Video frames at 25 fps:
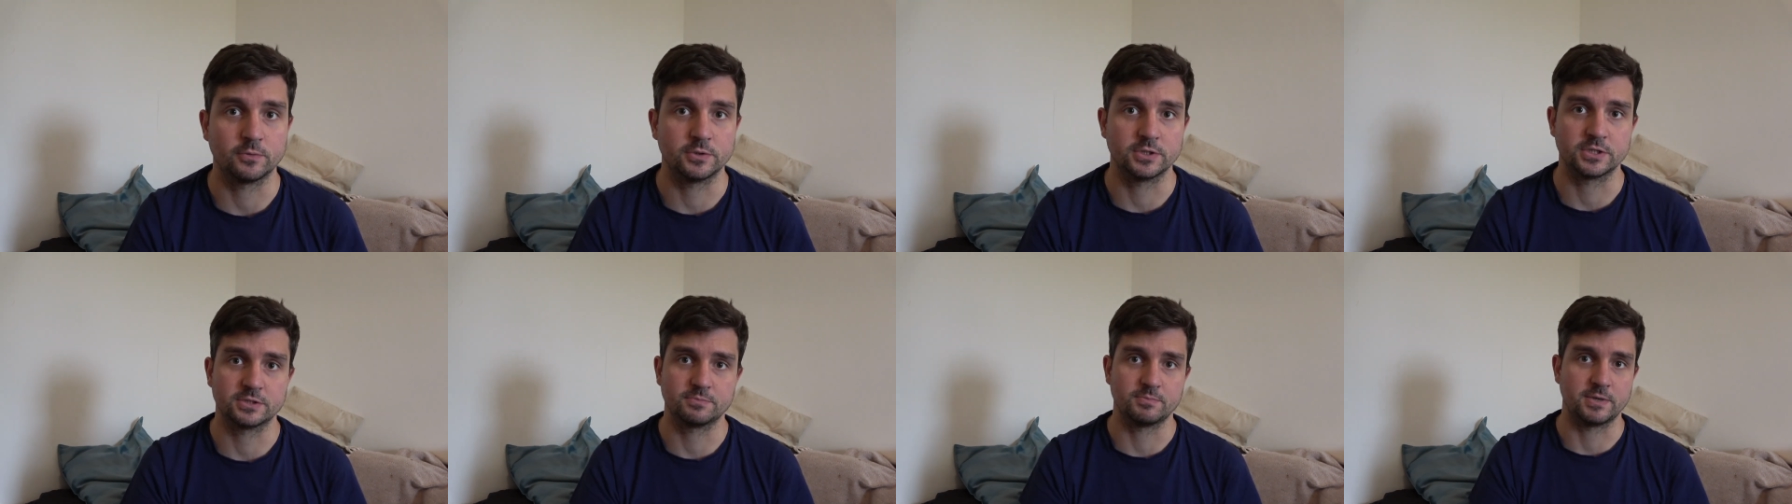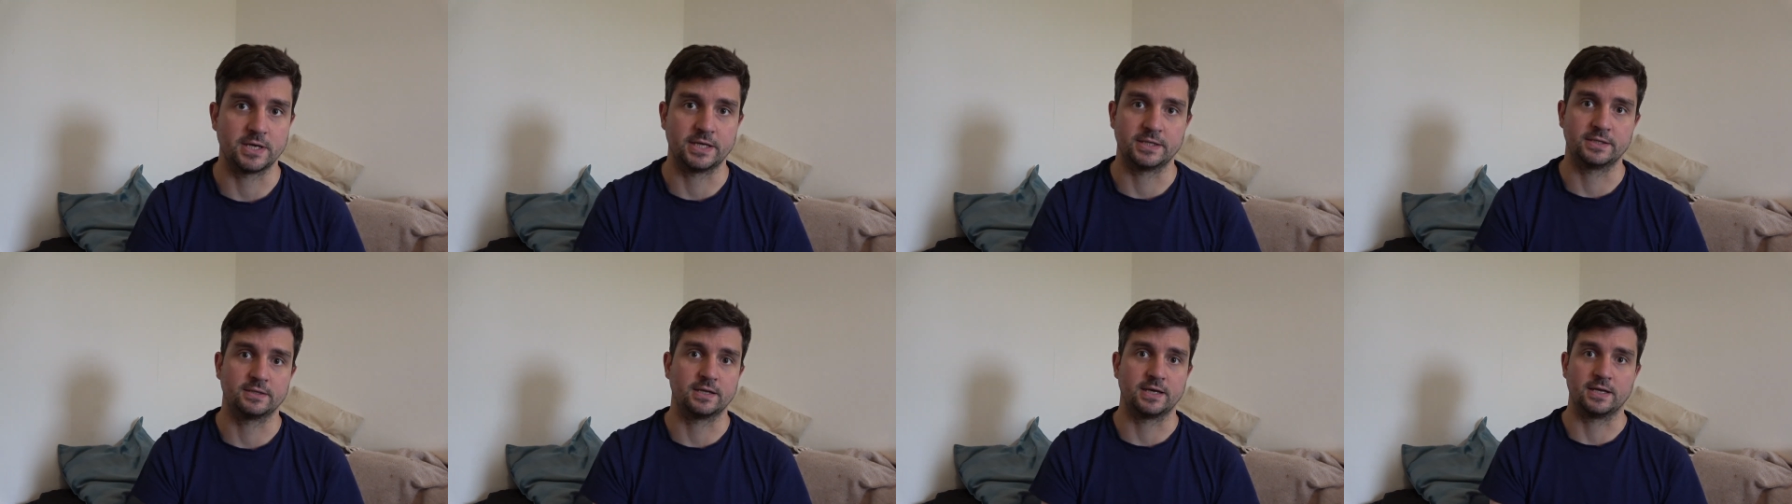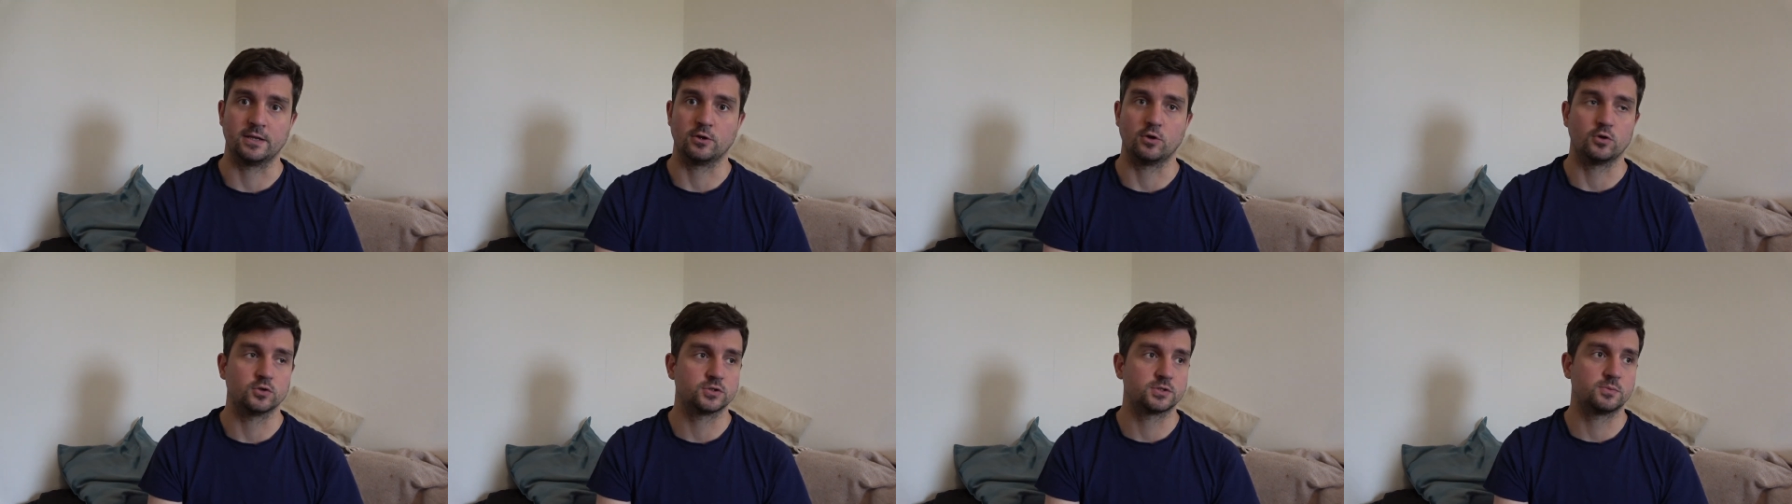which meant
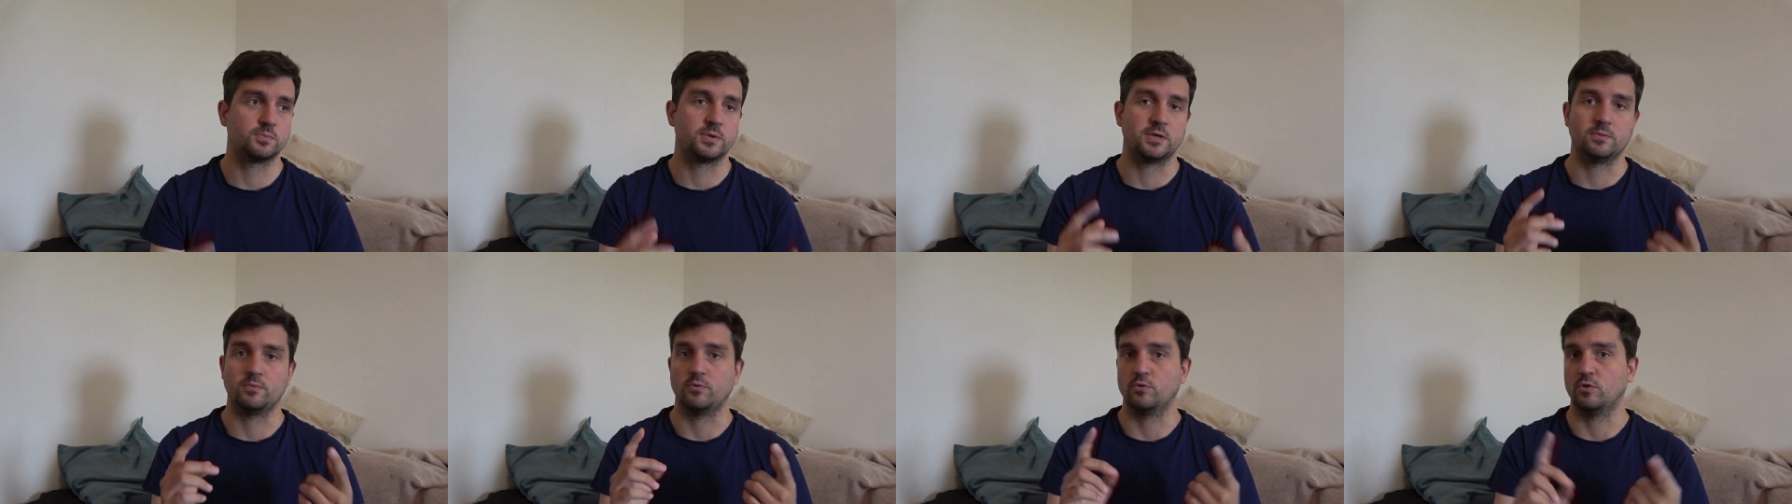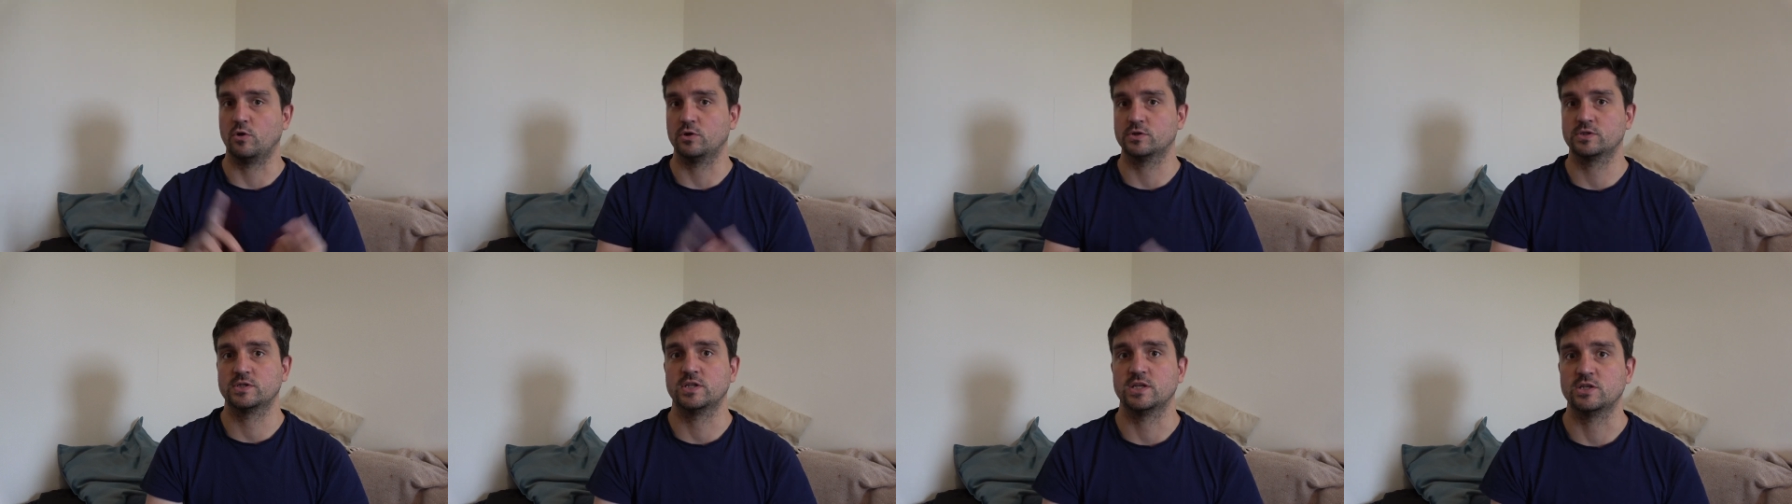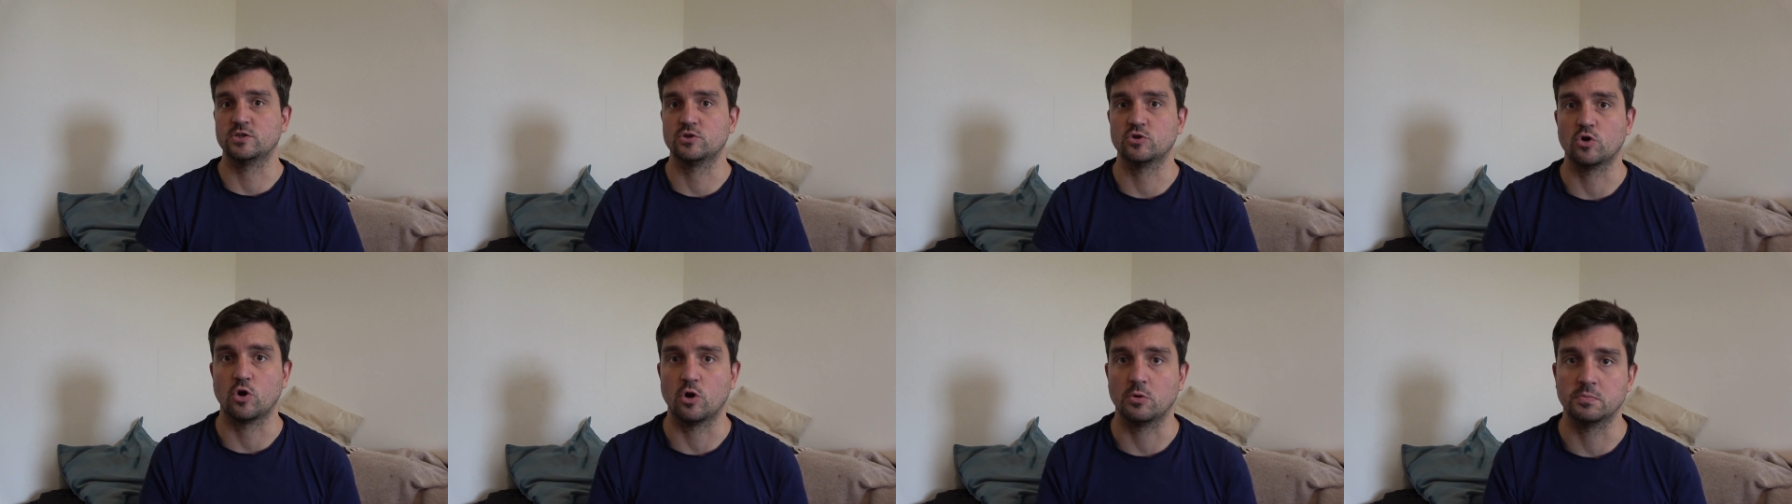that lots of people lost their
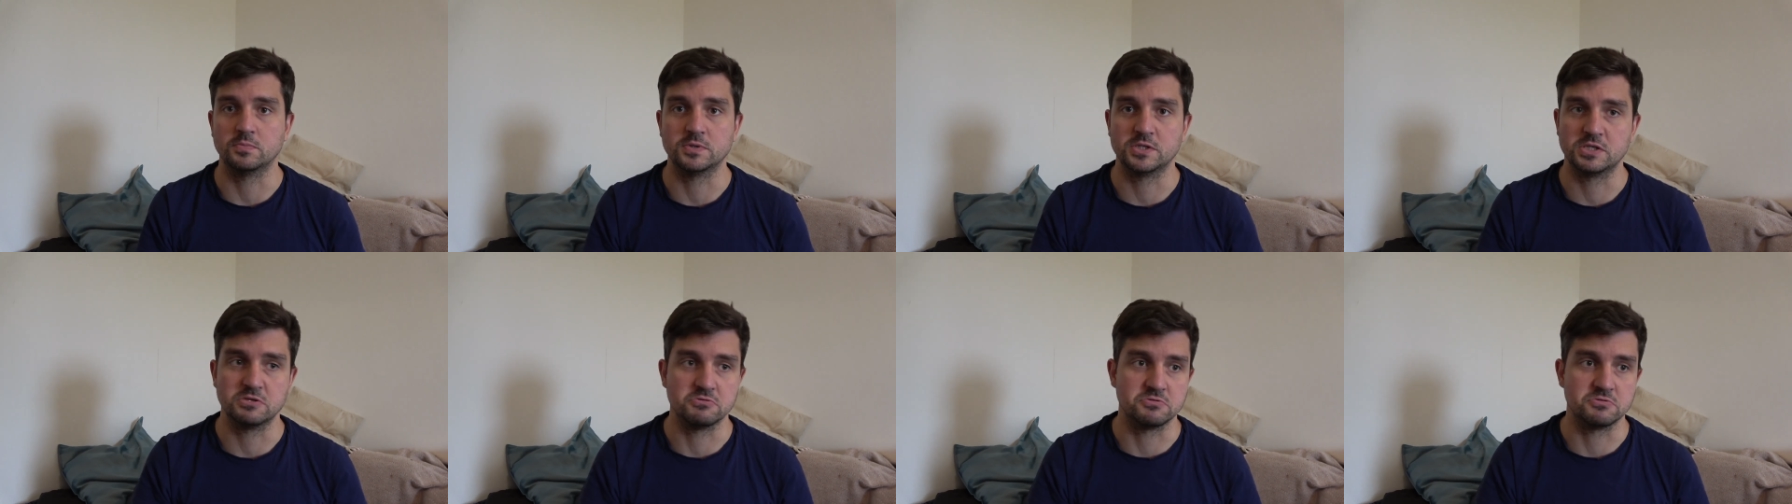jobs